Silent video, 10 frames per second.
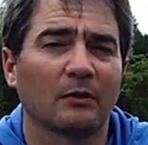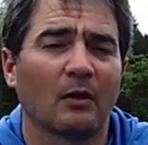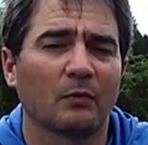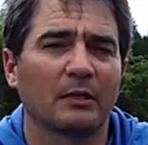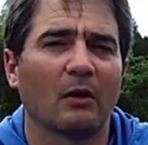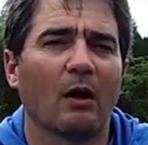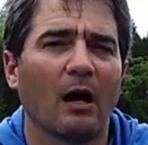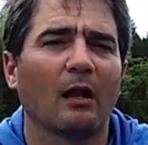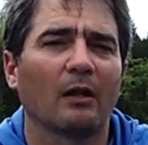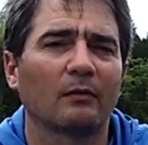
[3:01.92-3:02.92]
on Dell
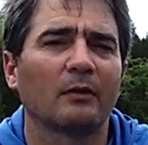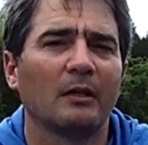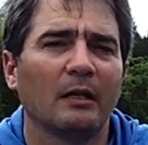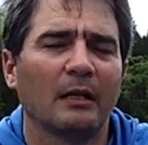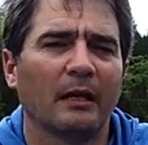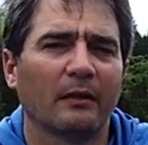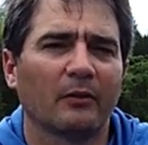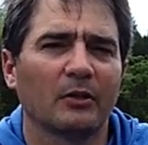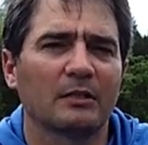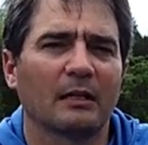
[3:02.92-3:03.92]
Hollow, and
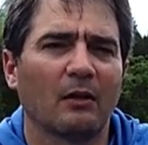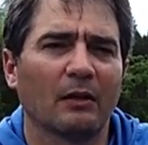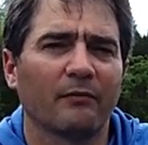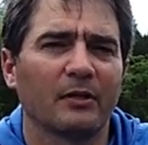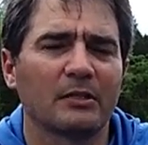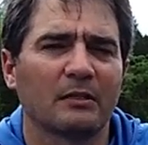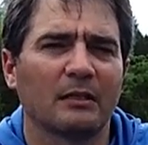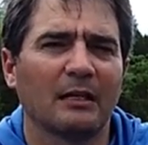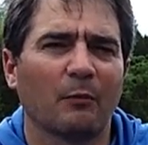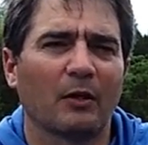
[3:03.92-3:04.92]
they're usually only
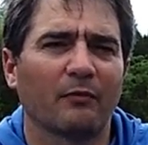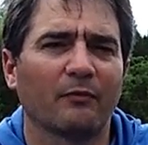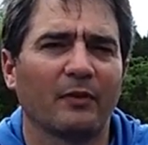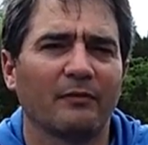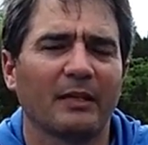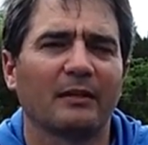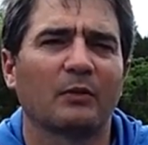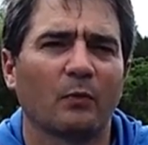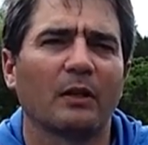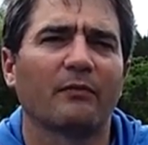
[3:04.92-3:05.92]
fishing anywhere from 15
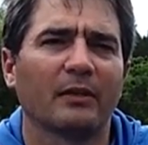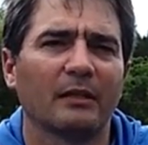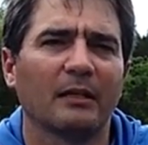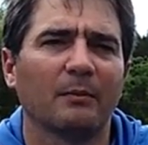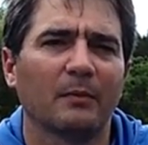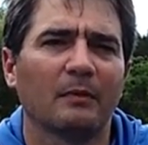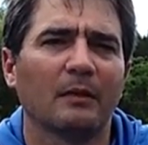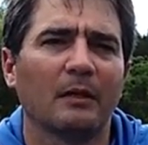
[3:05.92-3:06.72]
to 20 feet deep.